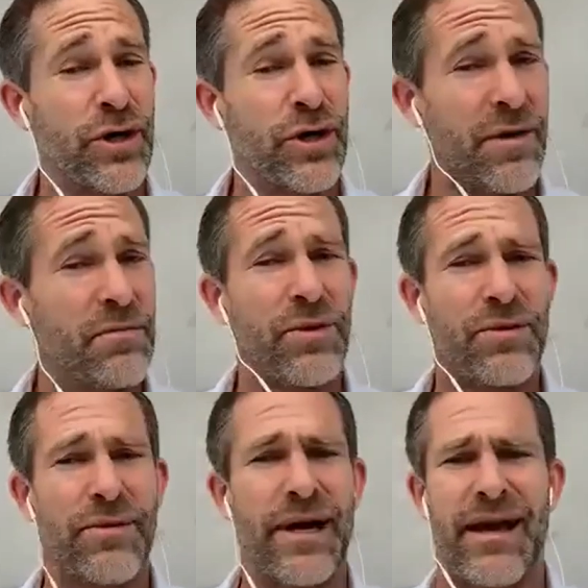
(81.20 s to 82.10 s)
on board
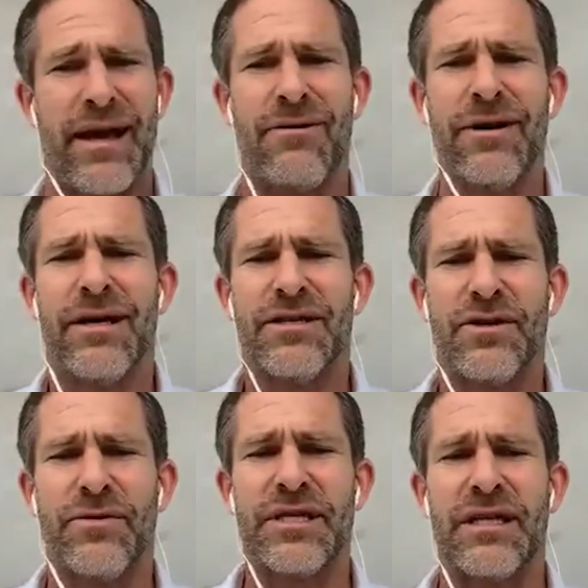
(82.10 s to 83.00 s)
right now,
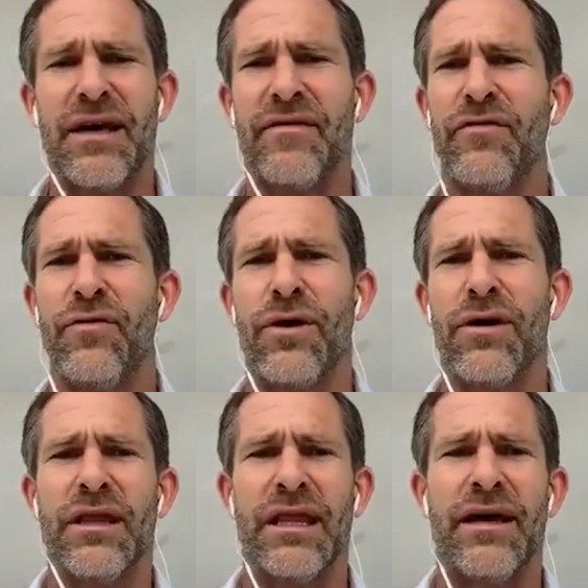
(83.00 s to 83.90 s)
so it's a level 4,
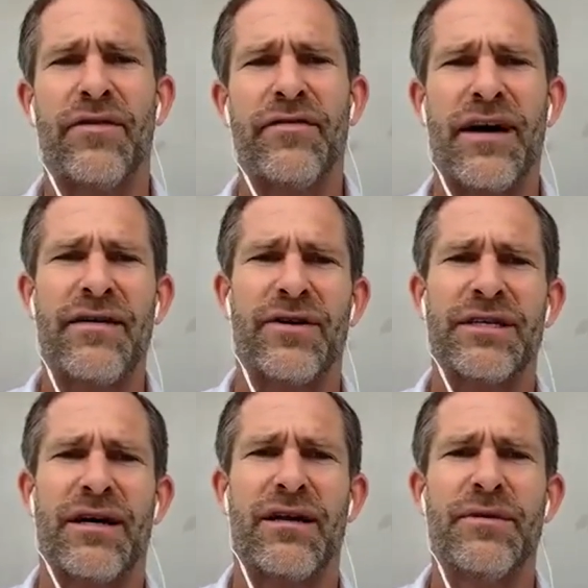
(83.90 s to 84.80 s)
level 5
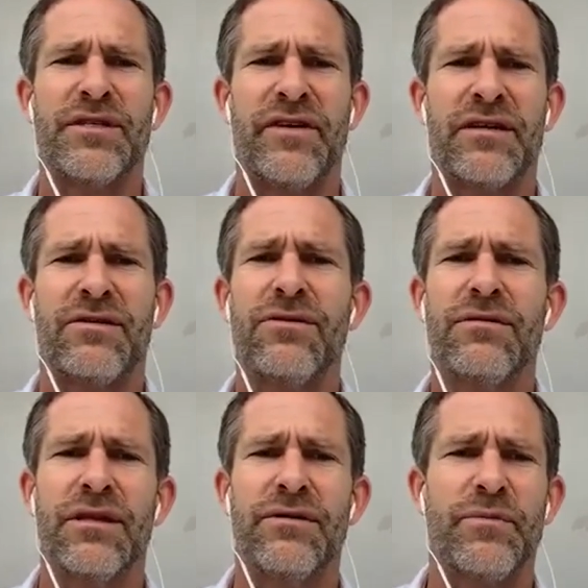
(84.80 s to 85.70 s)
autonomous vehicle.
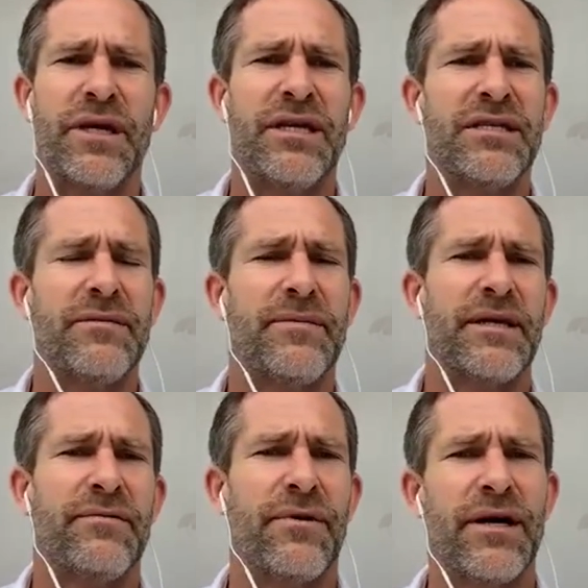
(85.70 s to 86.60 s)
Low speed
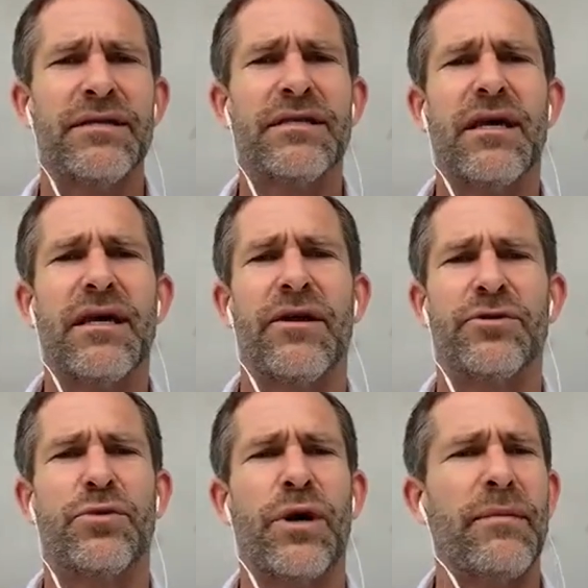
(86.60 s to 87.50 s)
typically runs under
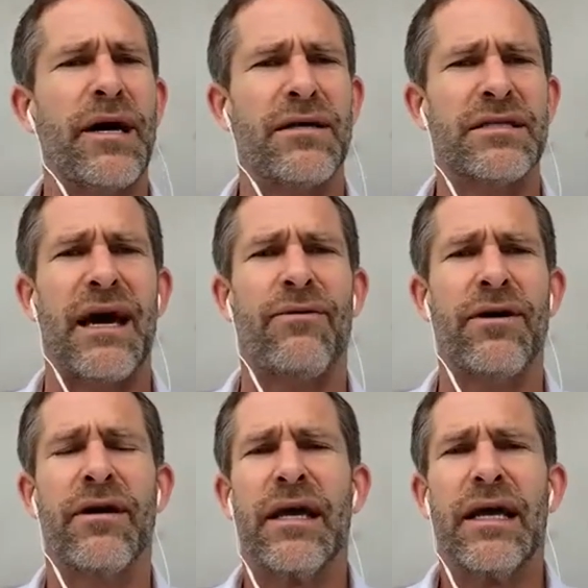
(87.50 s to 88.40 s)
20 miles an
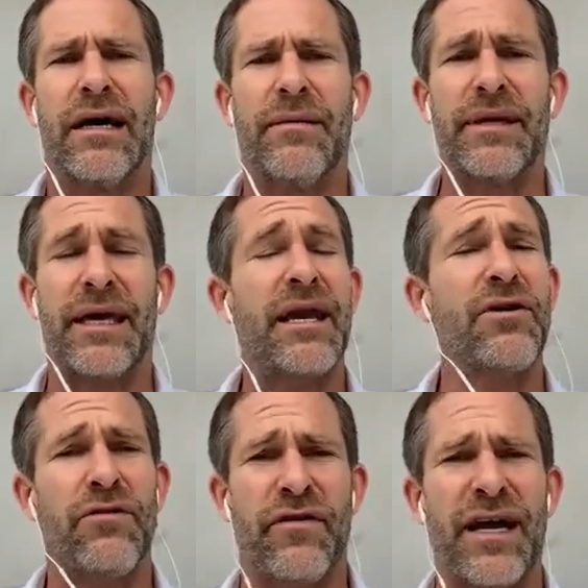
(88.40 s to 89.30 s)
hour. Can
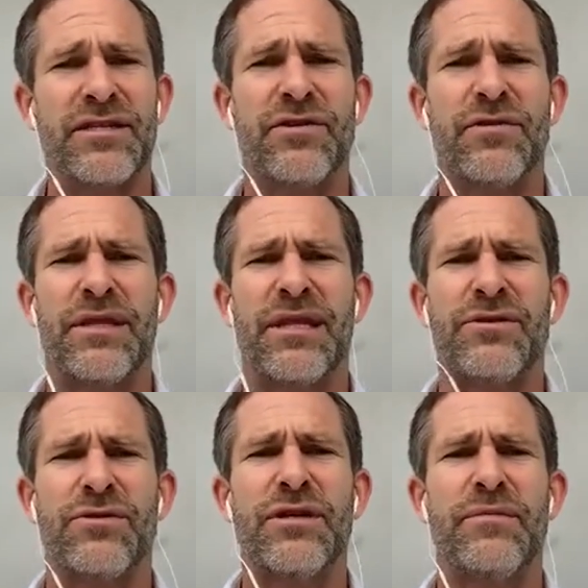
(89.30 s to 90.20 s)
go faster, but
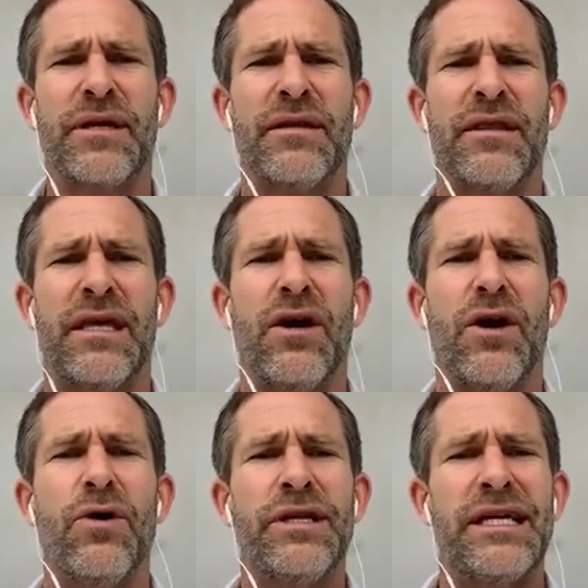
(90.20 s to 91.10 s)
those are typically the
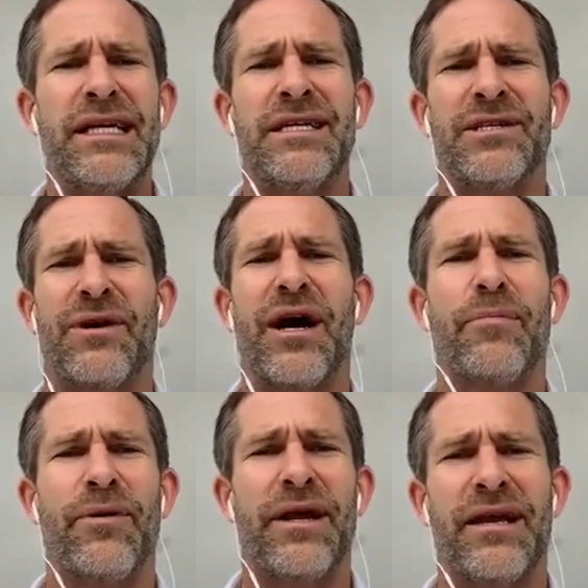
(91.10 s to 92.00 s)
ODDs or
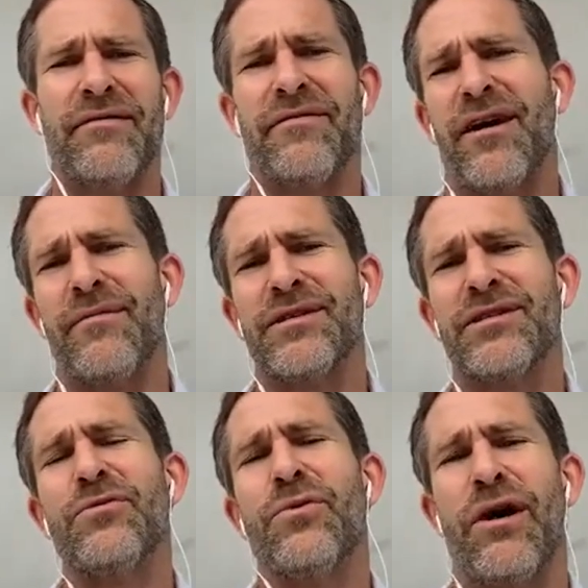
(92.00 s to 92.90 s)
operating environments
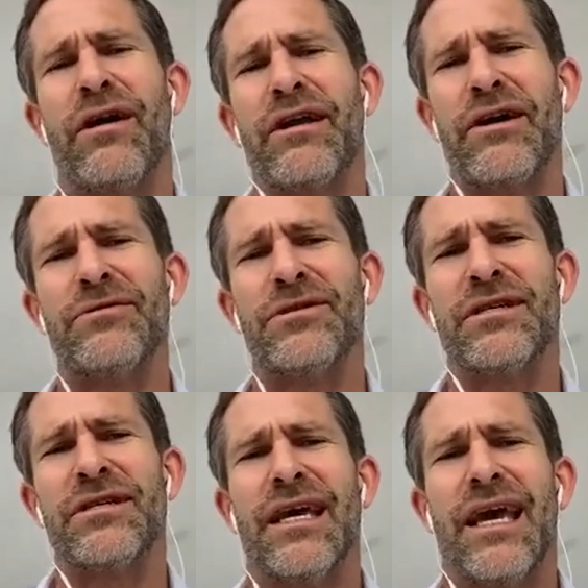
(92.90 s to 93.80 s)
in where it
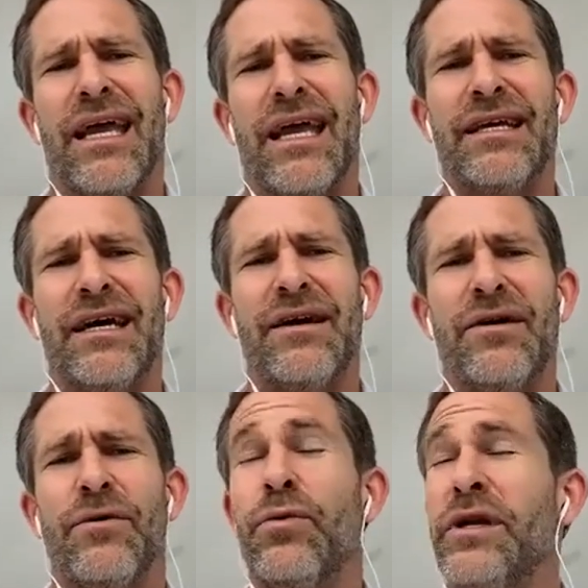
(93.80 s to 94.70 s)
goes. And
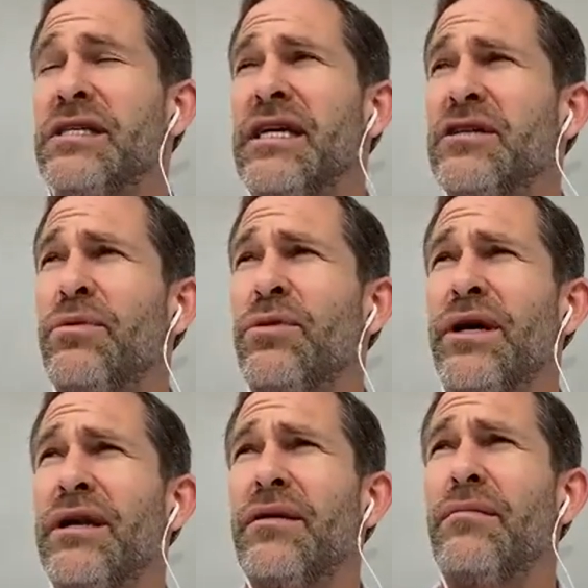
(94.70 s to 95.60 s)
we see it
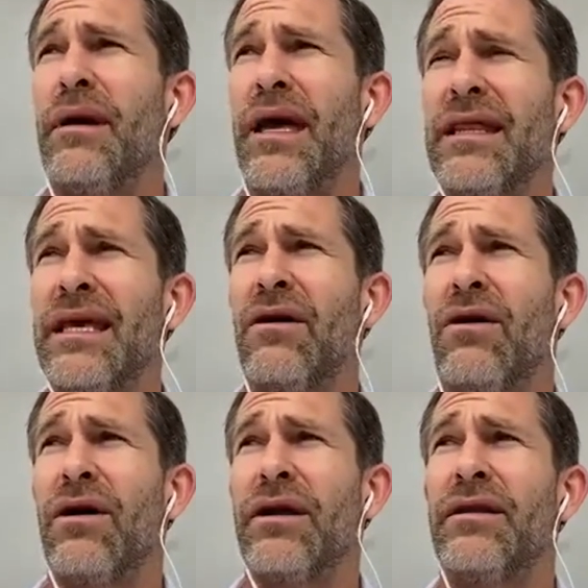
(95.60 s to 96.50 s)
deployed mainly
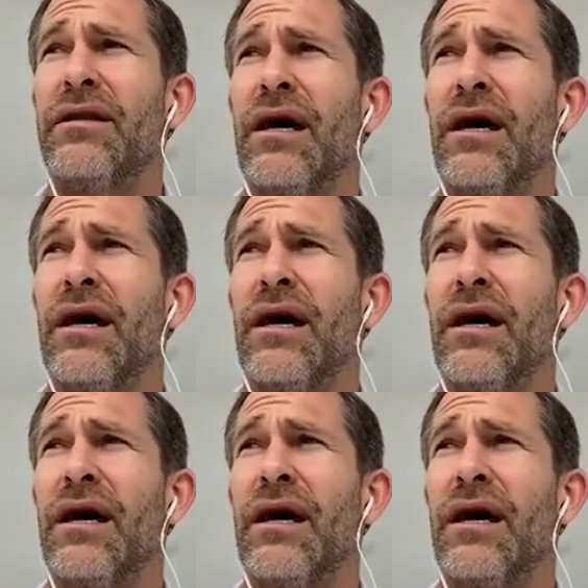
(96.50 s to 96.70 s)
on